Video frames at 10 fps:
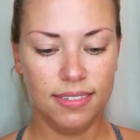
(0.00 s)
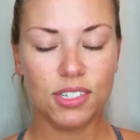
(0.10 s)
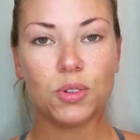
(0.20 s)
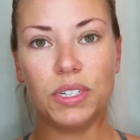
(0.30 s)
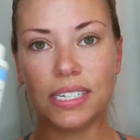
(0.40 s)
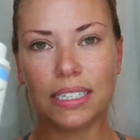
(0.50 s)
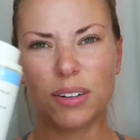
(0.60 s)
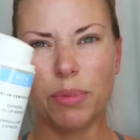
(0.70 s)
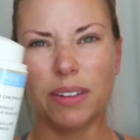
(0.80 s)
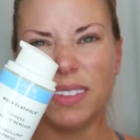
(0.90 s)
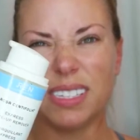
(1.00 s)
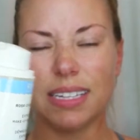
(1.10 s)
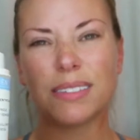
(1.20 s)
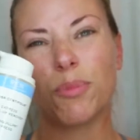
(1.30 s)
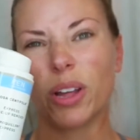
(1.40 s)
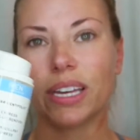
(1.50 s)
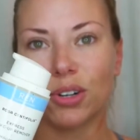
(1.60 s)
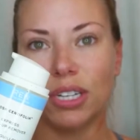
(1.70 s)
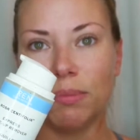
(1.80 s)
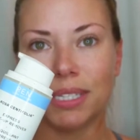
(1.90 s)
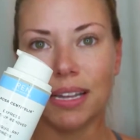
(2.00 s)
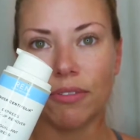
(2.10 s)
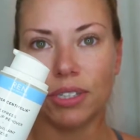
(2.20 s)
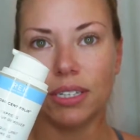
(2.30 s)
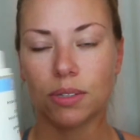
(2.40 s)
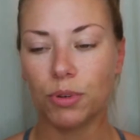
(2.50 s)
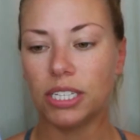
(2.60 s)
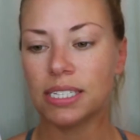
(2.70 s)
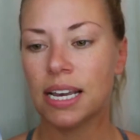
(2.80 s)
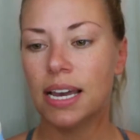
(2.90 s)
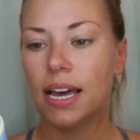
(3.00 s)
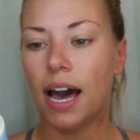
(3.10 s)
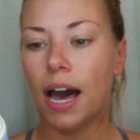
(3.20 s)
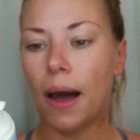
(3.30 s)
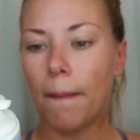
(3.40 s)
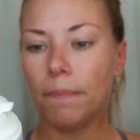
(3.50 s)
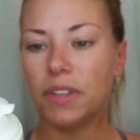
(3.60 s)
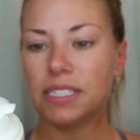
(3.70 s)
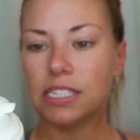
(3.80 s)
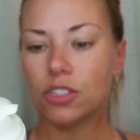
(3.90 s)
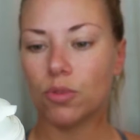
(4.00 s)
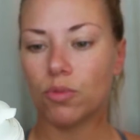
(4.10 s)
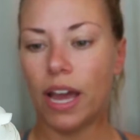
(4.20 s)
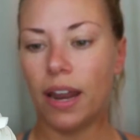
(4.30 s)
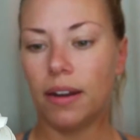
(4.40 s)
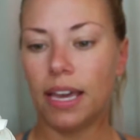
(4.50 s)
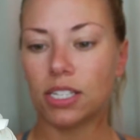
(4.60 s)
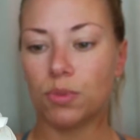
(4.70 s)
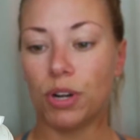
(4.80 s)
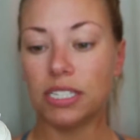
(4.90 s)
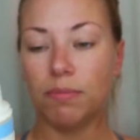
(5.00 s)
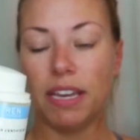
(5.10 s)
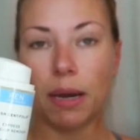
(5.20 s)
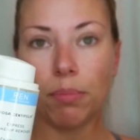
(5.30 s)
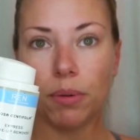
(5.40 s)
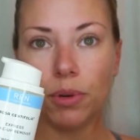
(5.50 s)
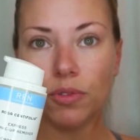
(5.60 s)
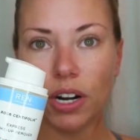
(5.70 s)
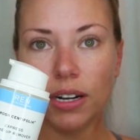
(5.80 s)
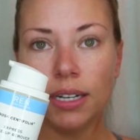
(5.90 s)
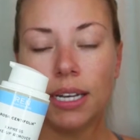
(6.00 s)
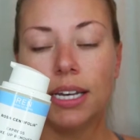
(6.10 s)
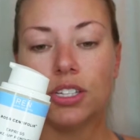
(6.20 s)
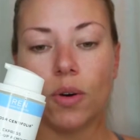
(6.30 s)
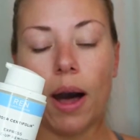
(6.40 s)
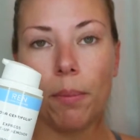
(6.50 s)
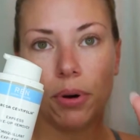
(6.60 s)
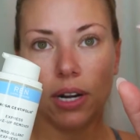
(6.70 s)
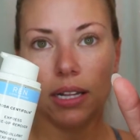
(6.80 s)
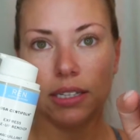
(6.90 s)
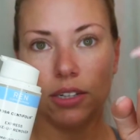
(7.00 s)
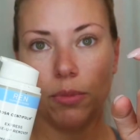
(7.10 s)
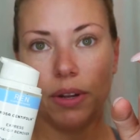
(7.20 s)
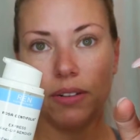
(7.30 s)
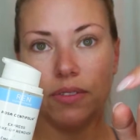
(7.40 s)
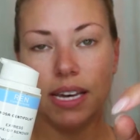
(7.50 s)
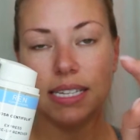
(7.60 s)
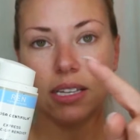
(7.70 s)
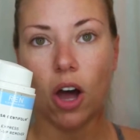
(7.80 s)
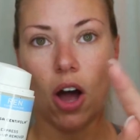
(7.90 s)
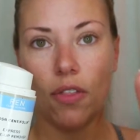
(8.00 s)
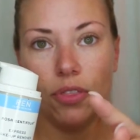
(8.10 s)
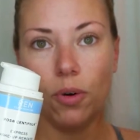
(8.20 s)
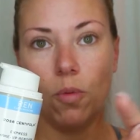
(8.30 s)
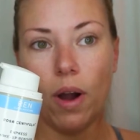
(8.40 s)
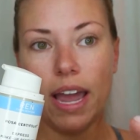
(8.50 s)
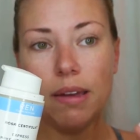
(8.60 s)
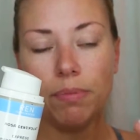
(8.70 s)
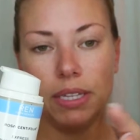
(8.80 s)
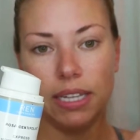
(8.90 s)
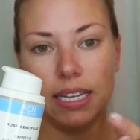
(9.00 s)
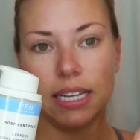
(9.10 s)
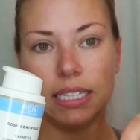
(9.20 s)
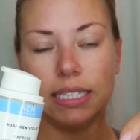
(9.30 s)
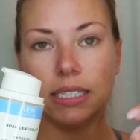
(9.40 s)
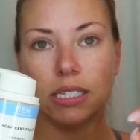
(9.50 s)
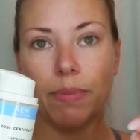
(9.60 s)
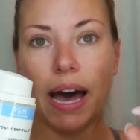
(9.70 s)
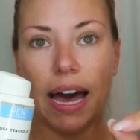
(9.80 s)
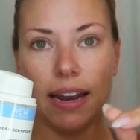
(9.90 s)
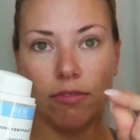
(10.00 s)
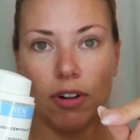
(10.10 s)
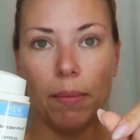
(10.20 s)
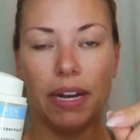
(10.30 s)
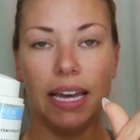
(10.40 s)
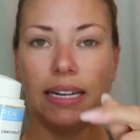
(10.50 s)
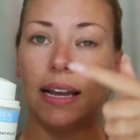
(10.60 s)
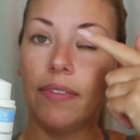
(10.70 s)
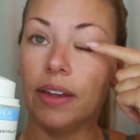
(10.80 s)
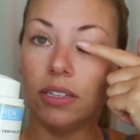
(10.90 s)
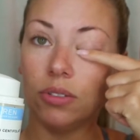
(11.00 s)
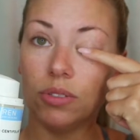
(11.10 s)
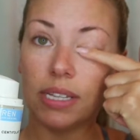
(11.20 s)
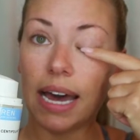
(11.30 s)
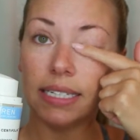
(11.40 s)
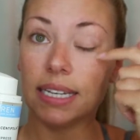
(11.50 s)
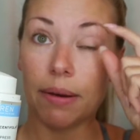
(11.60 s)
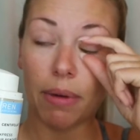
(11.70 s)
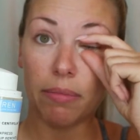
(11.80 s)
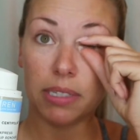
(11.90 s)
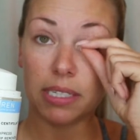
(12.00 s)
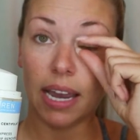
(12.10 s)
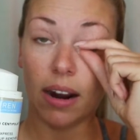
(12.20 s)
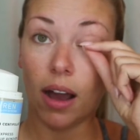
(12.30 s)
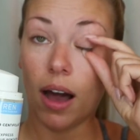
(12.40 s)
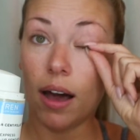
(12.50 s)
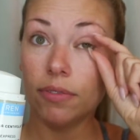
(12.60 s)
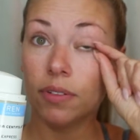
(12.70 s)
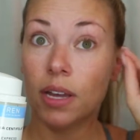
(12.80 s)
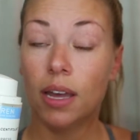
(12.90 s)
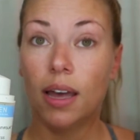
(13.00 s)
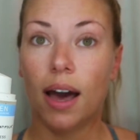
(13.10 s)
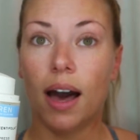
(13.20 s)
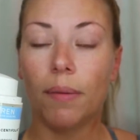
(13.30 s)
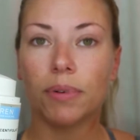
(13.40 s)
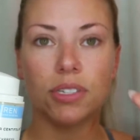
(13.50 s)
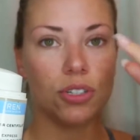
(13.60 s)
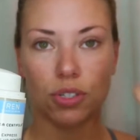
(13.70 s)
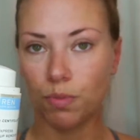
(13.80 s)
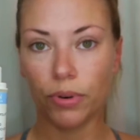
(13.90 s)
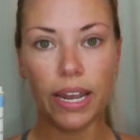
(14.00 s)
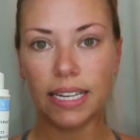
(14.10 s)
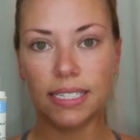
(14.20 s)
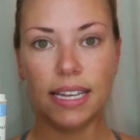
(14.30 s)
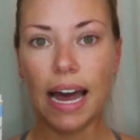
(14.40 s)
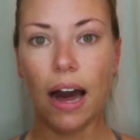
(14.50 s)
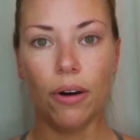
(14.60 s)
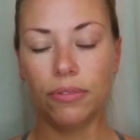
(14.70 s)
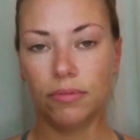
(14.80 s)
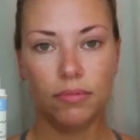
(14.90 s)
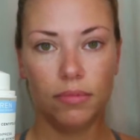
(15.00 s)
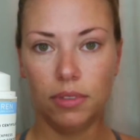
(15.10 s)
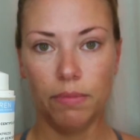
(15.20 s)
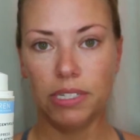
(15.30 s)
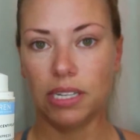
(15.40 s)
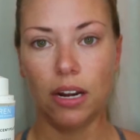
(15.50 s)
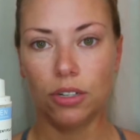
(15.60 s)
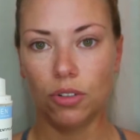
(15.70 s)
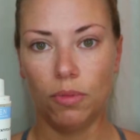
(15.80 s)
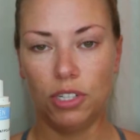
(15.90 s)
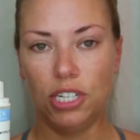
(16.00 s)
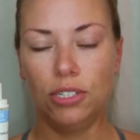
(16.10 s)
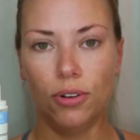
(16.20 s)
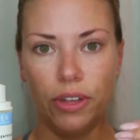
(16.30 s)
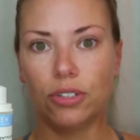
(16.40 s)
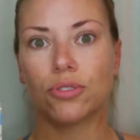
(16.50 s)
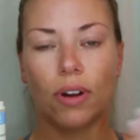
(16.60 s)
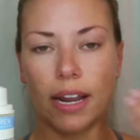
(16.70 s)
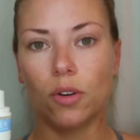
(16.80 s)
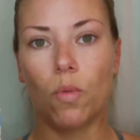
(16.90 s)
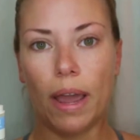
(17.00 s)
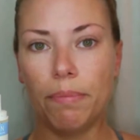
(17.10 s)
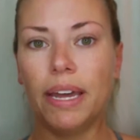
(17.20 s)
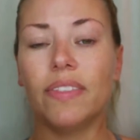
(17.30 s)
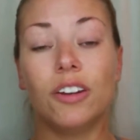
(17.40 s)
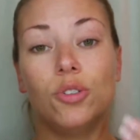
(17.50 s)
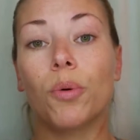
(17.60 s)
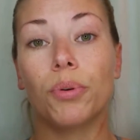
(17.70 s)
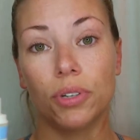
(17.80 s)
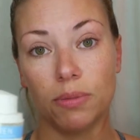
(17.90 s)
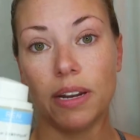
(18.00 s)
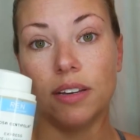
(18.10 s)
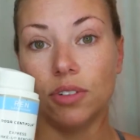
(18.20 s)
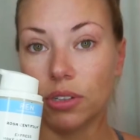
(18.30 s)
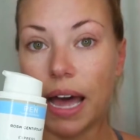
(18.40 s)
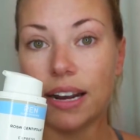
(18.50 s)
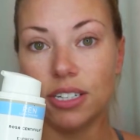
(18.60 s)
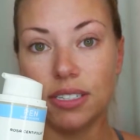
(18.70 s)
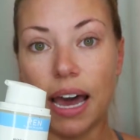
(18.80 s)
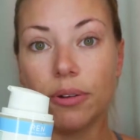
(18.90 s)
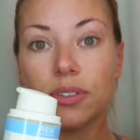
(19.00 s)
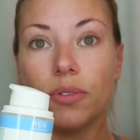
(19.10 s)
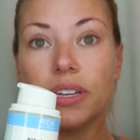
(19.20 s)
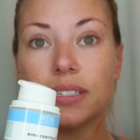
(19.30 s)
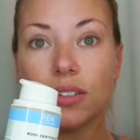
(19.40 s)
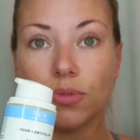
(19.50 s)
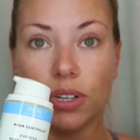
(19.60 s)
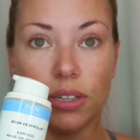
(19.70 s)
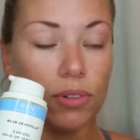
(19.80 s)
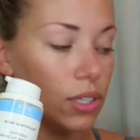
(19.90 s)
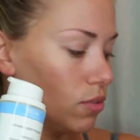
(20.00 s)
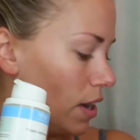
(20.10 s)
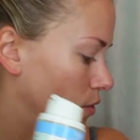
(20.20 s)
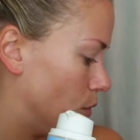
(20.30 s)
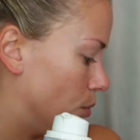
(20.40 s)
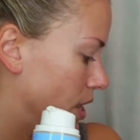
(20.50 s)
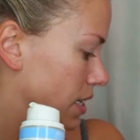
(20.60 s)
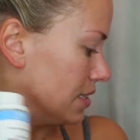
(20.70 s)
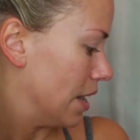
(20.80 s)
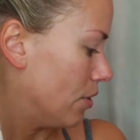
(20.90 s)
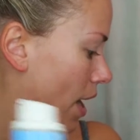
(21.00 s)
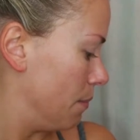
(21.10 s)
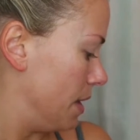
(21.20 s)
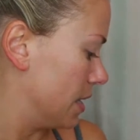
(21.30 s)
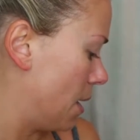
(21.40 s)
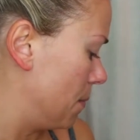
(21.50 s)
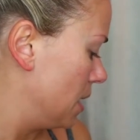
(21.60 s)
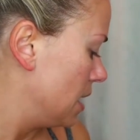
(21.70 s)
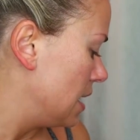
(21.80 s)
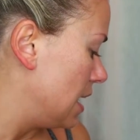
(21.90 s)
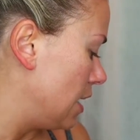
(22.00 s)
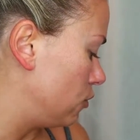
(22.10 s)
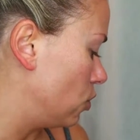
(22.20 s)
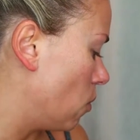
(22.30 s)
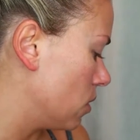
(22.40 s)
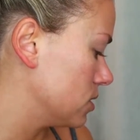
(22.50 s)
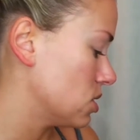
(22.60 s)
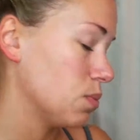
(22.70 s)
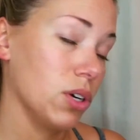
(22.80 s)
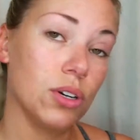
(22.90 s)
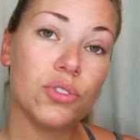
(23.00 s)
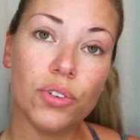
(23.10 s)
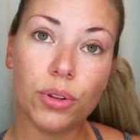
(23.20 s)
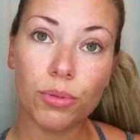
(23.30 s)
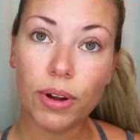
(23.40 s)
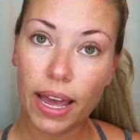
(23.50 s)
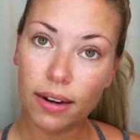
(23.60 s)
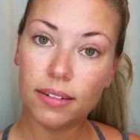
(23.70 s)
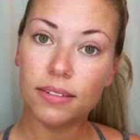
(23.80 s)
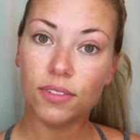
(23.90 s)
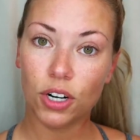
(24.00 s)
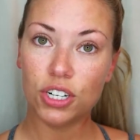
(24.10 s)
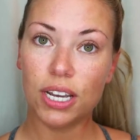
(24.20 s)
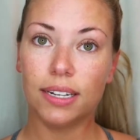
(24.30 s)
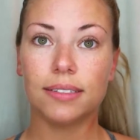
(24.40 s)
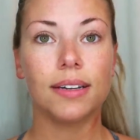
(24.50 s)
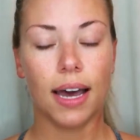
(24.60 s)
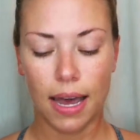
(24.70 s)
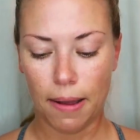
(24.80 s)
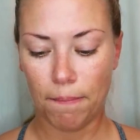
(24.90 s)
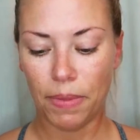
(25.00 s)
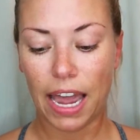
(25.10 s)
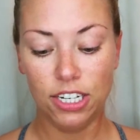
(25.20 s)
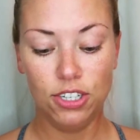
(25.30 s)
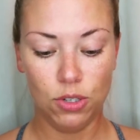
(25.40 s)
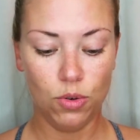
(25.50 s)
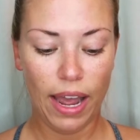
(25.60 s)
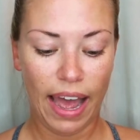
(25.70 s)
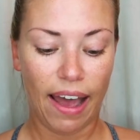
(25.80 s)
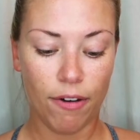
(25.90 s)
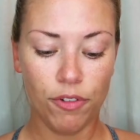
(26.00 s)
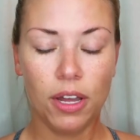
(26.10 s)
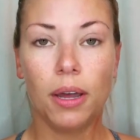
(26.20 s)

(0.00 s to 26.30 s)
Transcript: squeeze a little bit of this. It's more like cream. It's not really a spritz. This is the REN Express Makeup Remover. So I'll put a little bit of this on the wipe in like a clean spot and rub it in, and then use that to get my mascara off, because it just breaks down the mascara so much easier than just trying to wipe it, and then you don't pull as many of your lashes out. So this is really, really great for breaking down eye makeup. If you don't want to splurge for the REN version, I do have